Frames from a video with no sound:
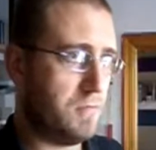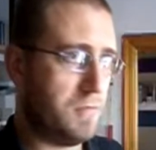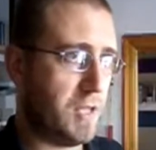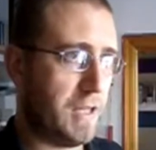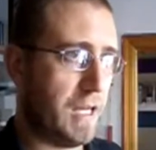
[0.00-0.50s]

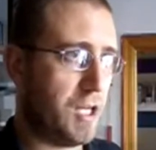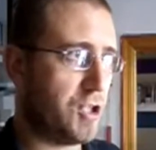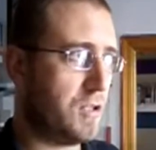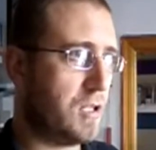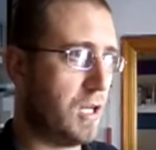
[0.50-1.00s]
That they
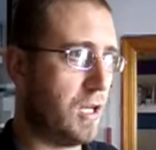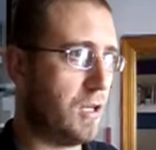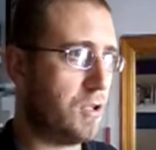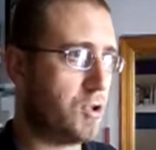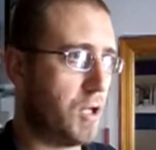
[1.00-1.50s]
should
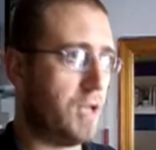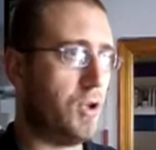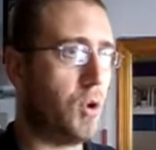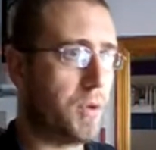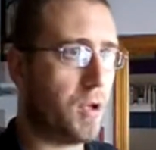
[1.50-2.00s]
try to
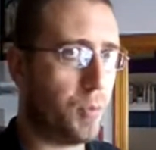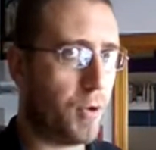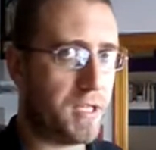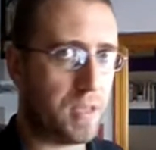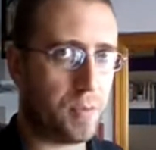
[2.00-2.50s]
lower their
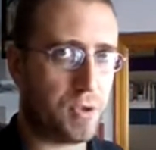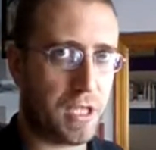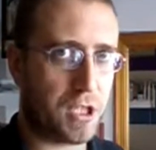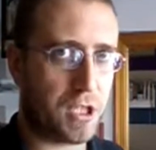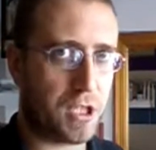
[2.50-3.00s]
price on
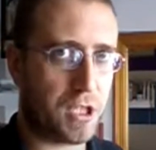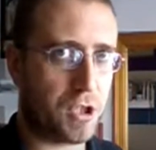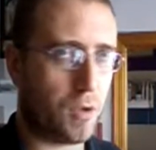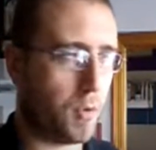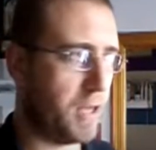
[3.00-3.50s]
protection
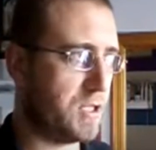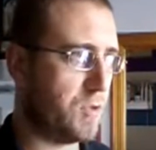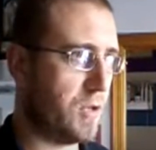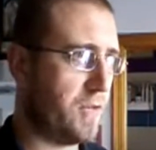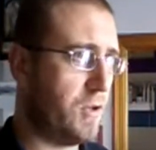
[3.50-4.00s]
of rights or
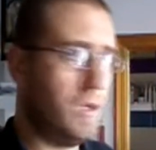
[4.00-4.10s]
whatever.